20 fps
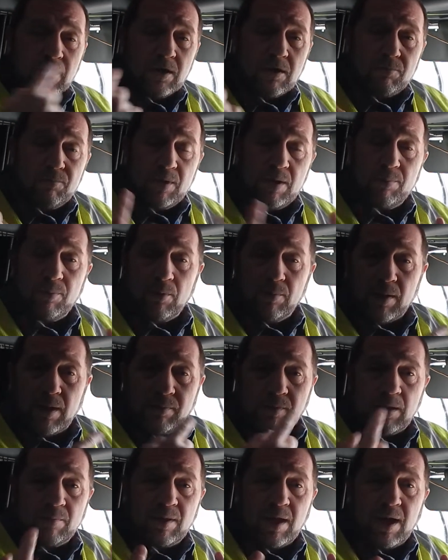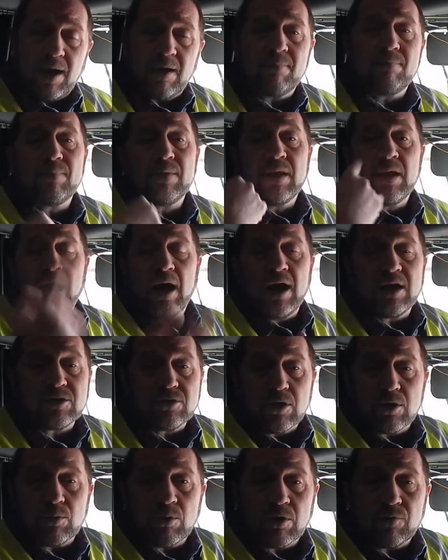of people, blah, blah, blah, I
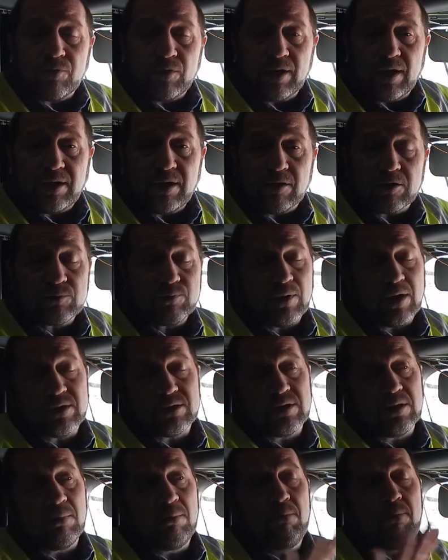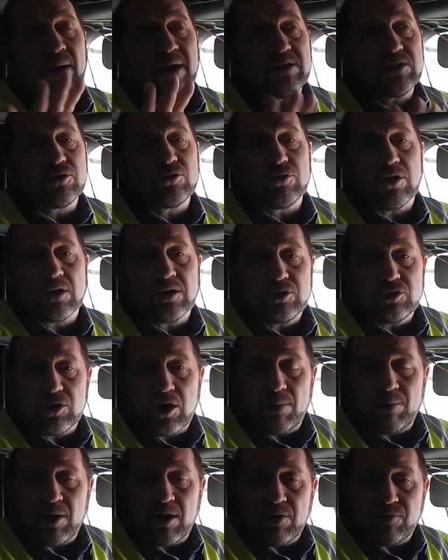started working for Land Air Express. The best trucking
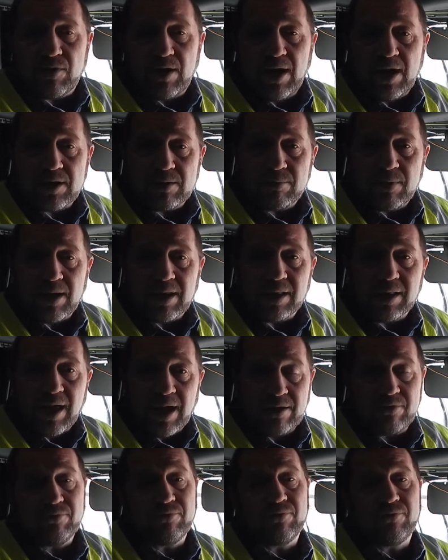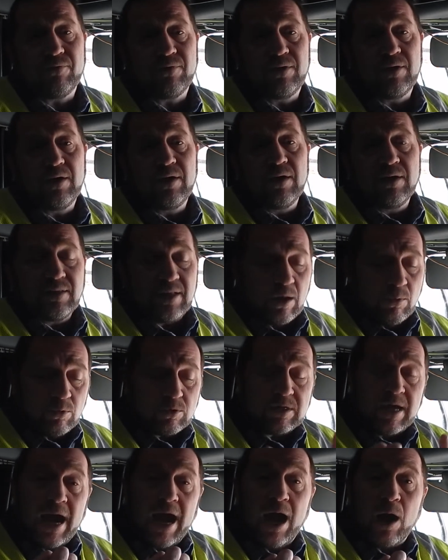job I ever had in my life. That
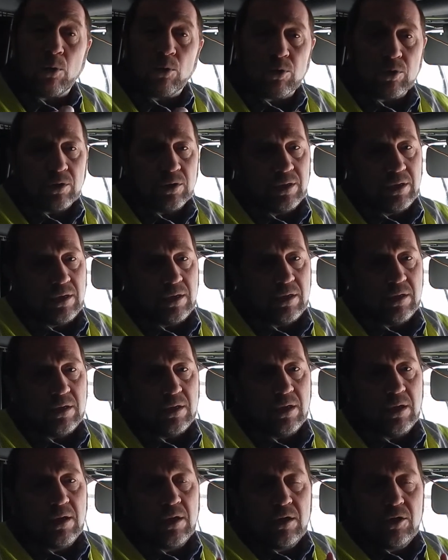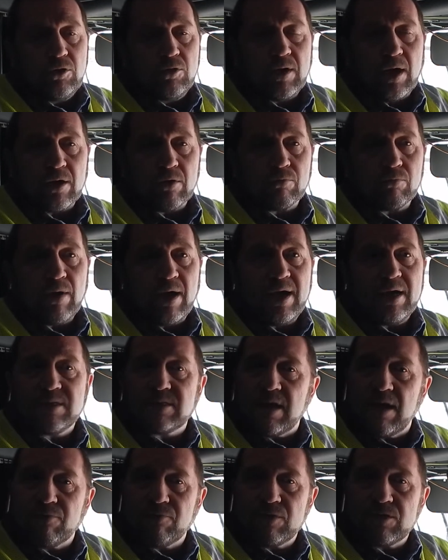was hourly. You got a raise
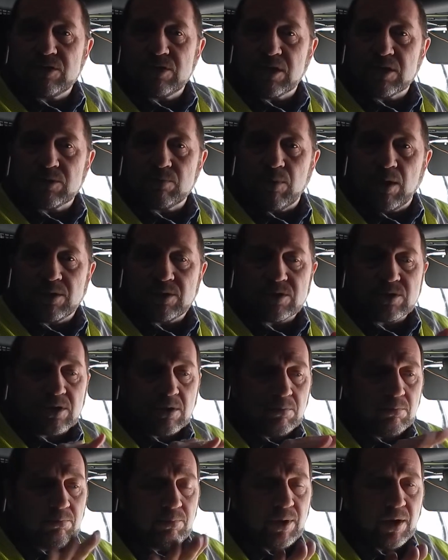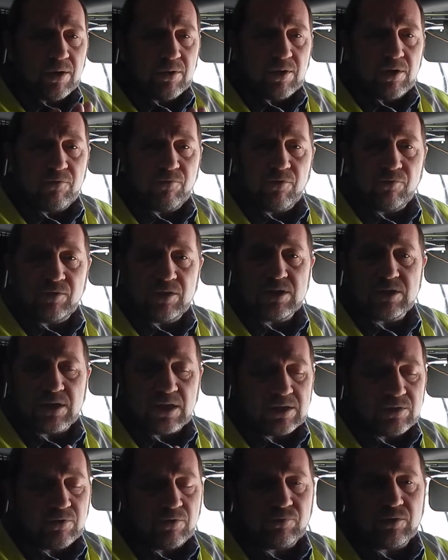every 6 months, period. 50
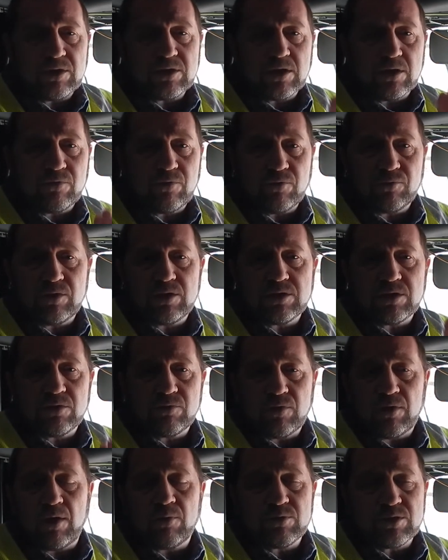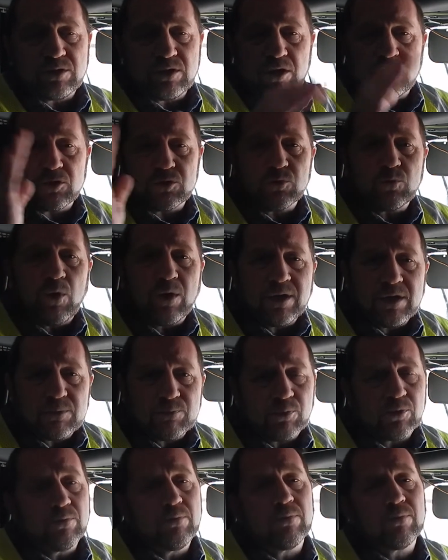cents, 50 cents, 50 cents. I was into the
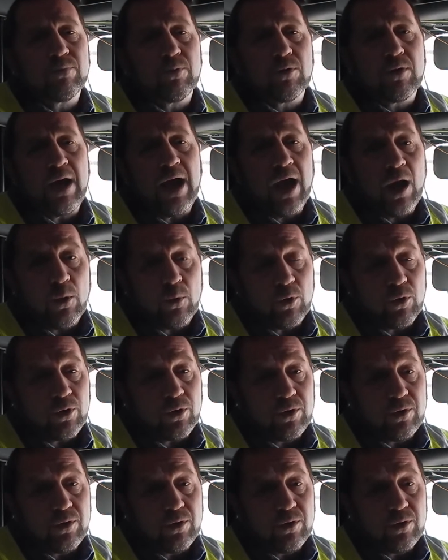20s per hour.